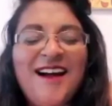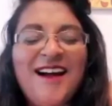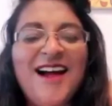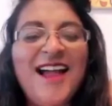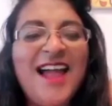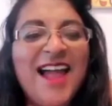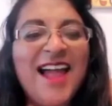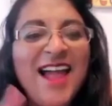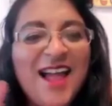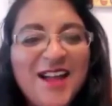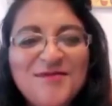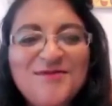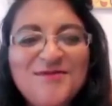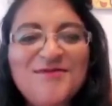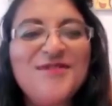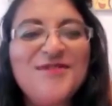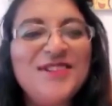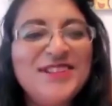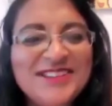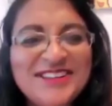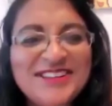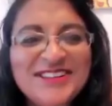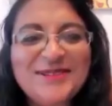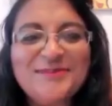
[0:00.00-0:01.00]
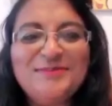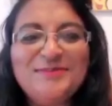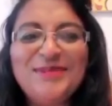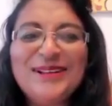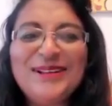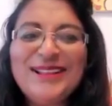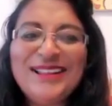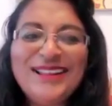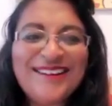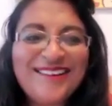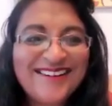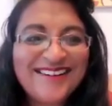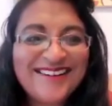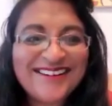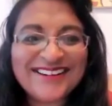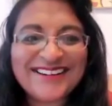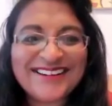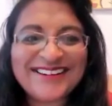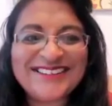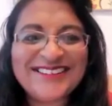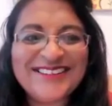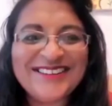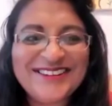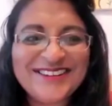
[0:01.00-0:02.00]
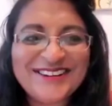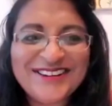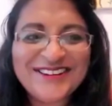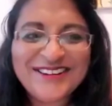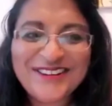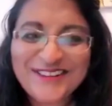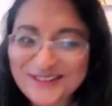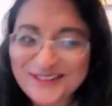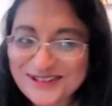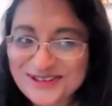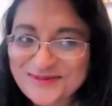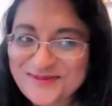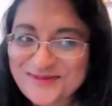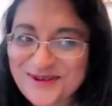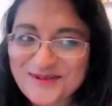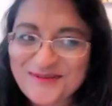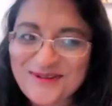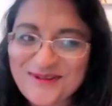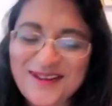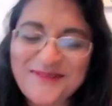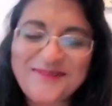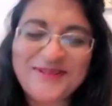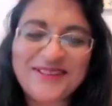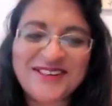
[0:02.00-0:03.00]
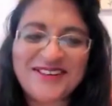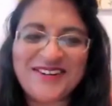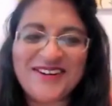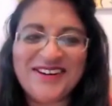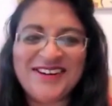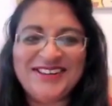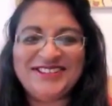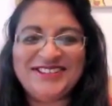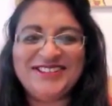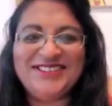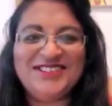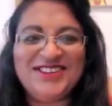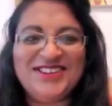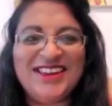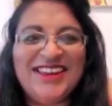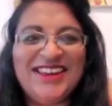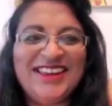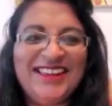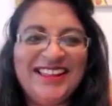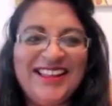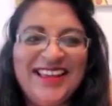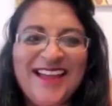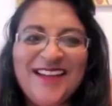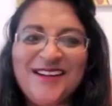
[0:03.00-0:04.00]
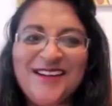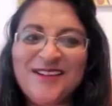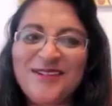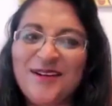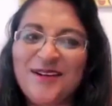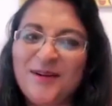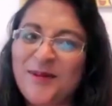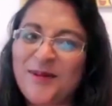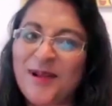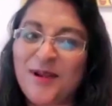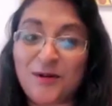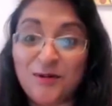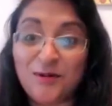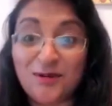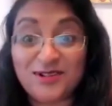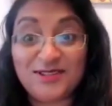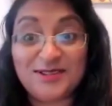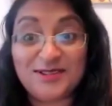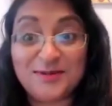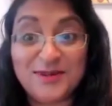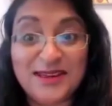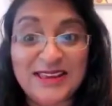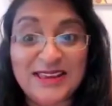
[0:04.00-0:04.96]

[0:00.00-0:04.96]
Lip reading: I have written a blog, so you can go to my website and check it out about quantum